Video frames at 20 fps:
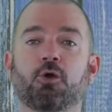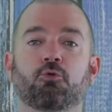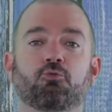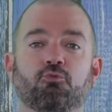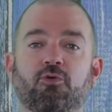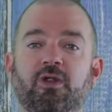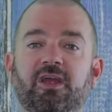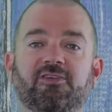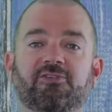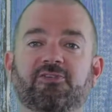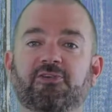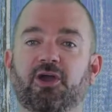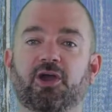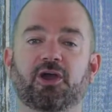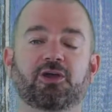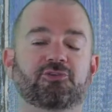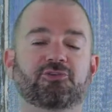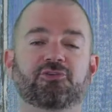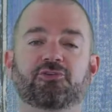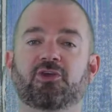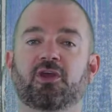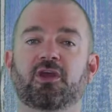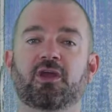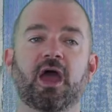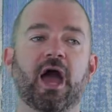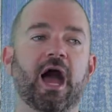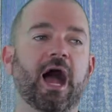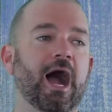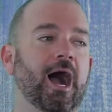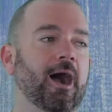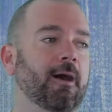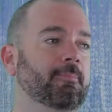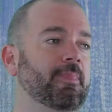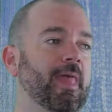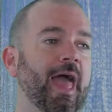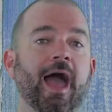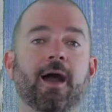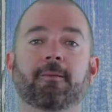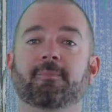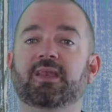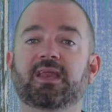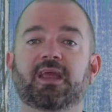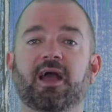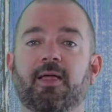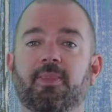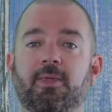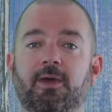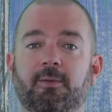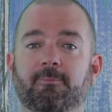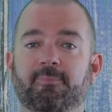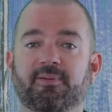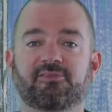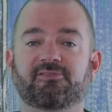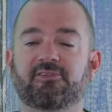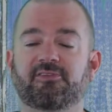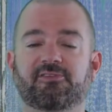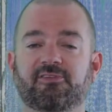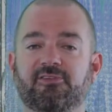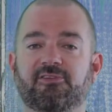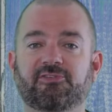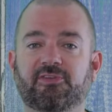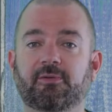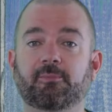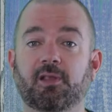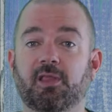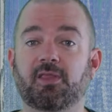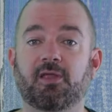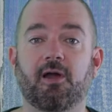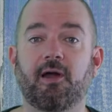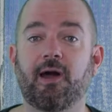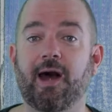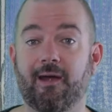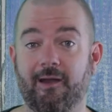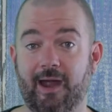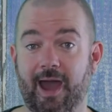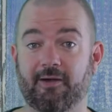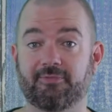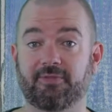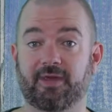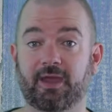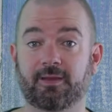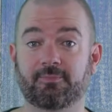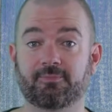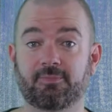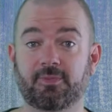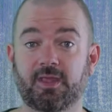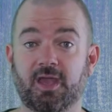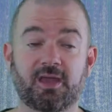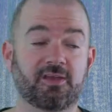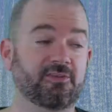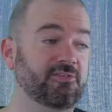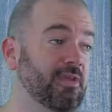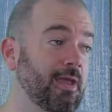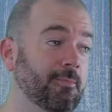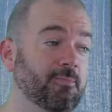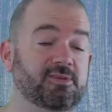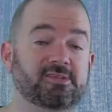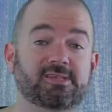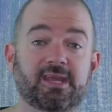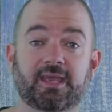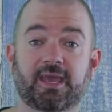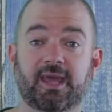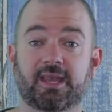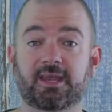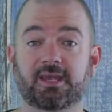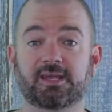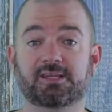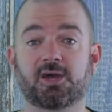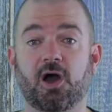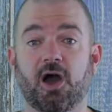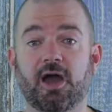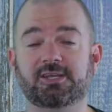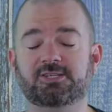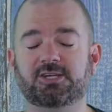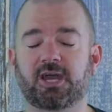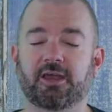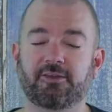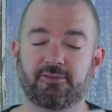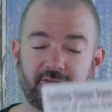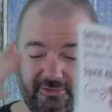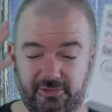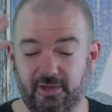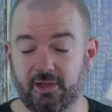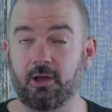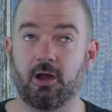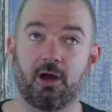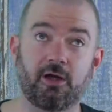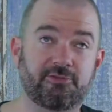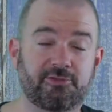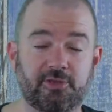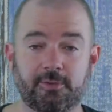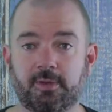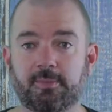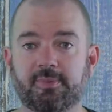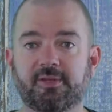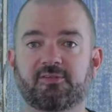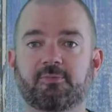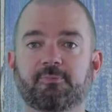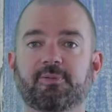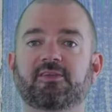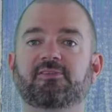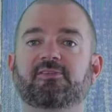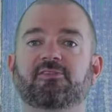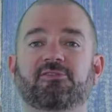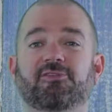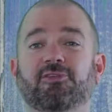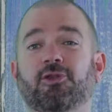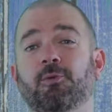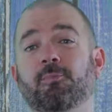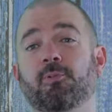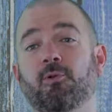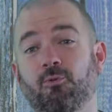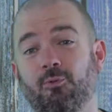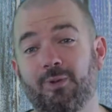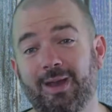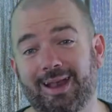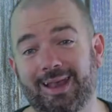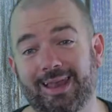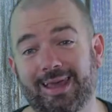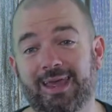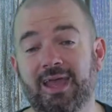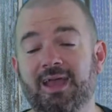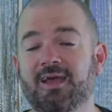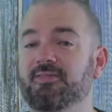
research how many other businesses similar there are out there. Same with getting your tire changed. It's like, oh, there's so many bits and pieces to do, but really